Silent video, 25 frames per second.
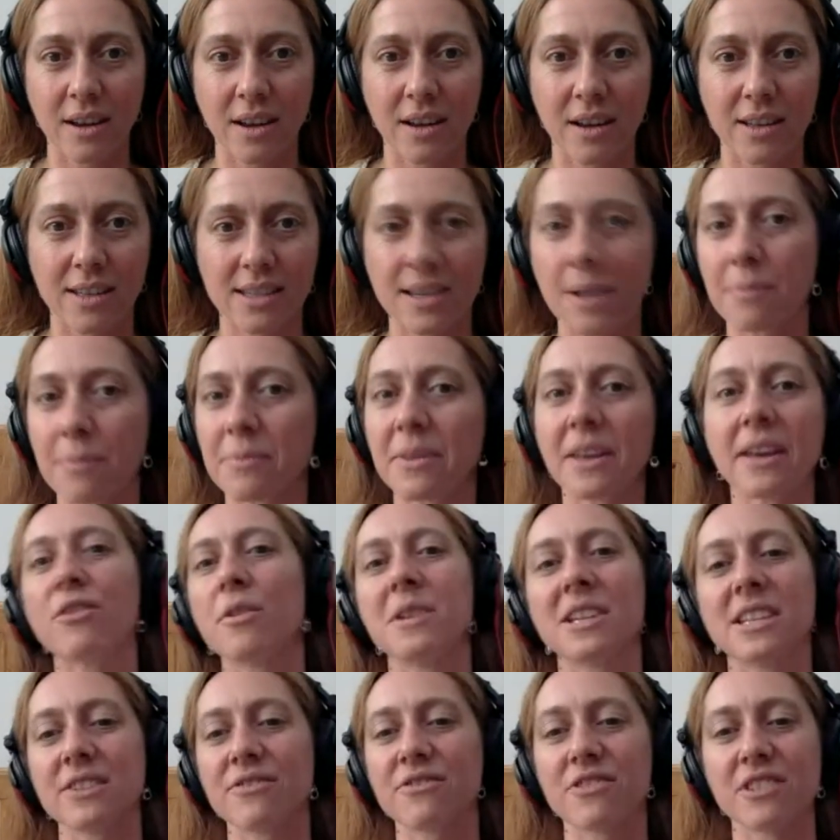something
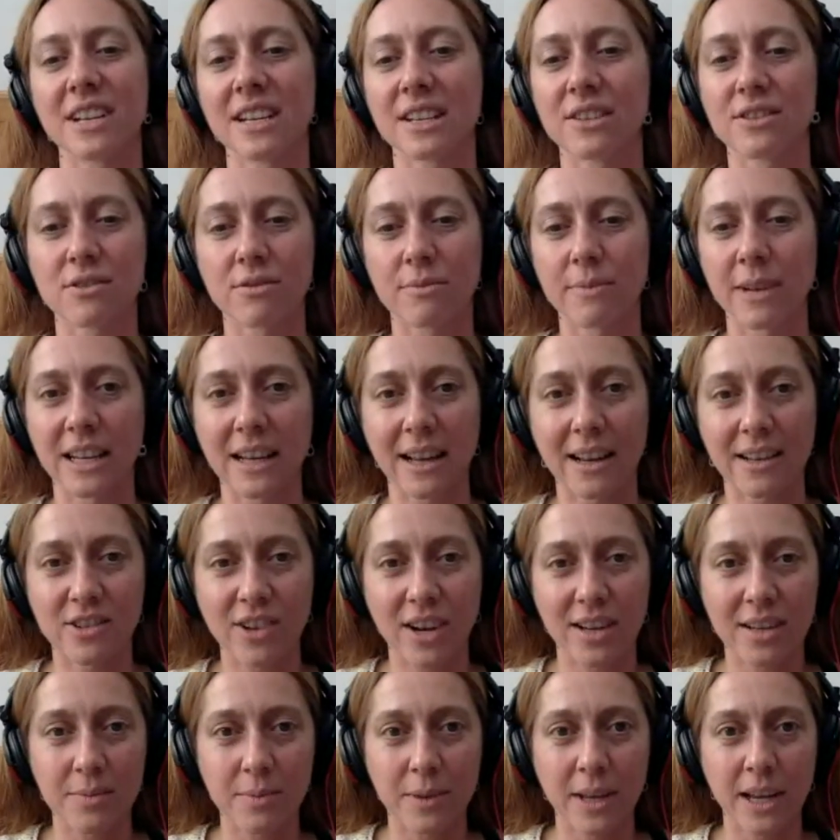from a different instrument, and I
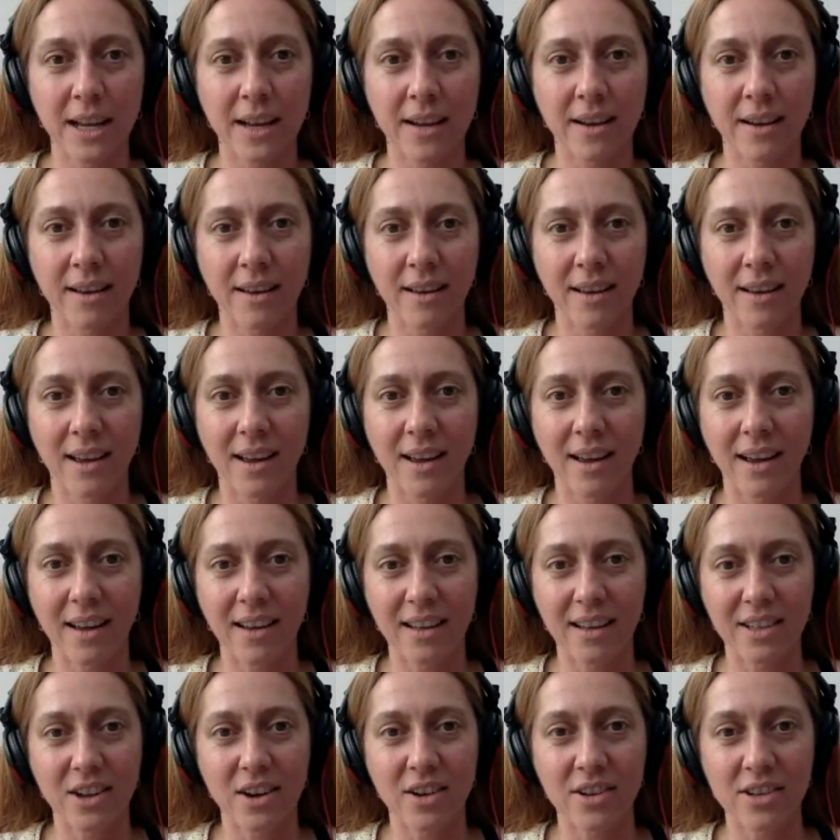tried to play a
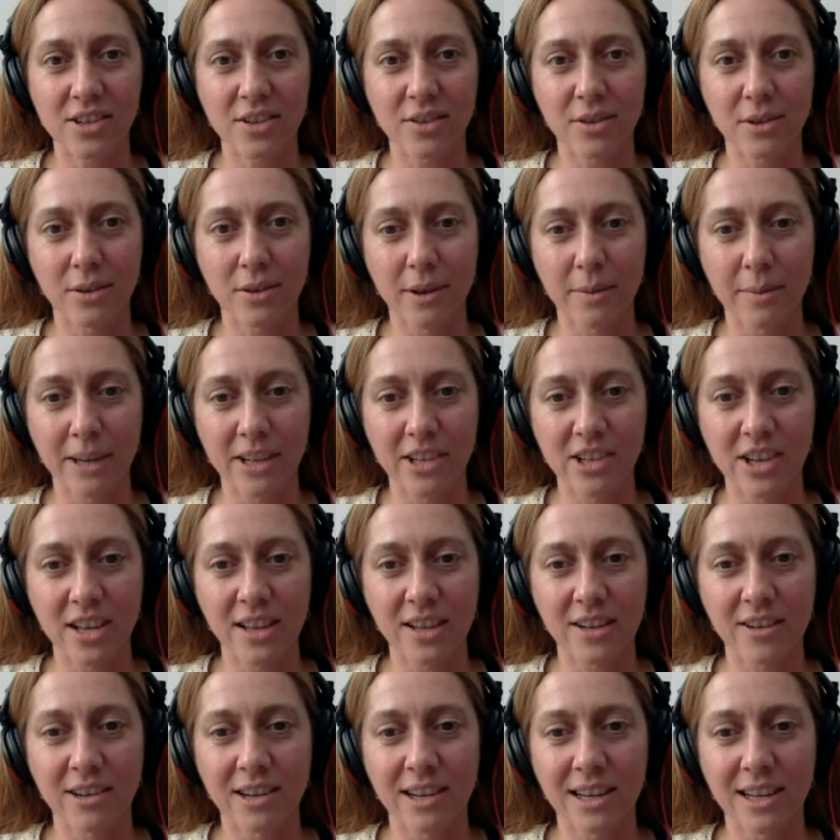guitar solo on my
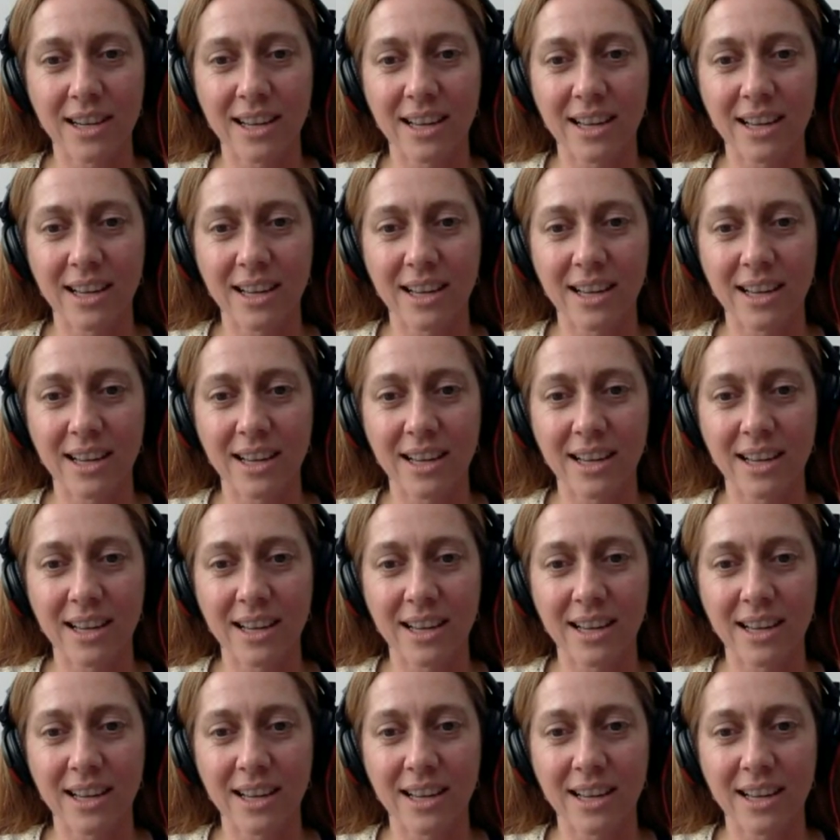cello.